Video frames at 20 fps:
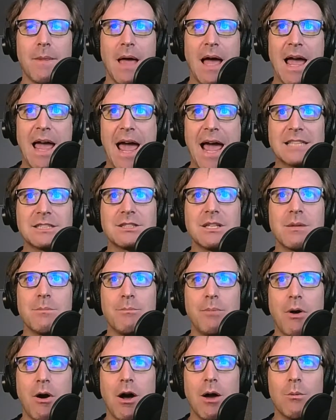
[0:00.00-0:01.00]
I actually
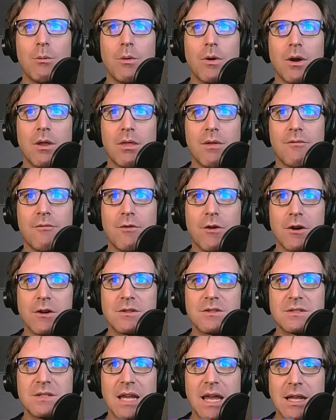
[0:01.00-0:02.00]
bought one of the
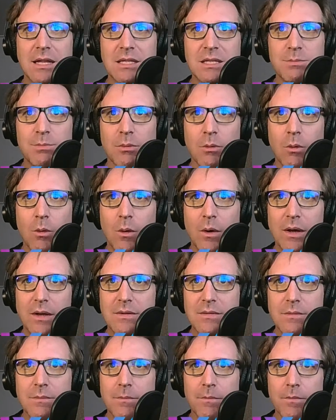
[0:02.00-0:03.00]
first
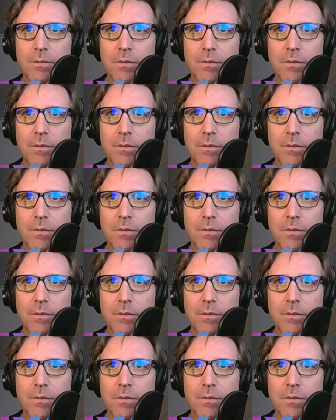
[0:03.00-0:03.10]
Inspiroys.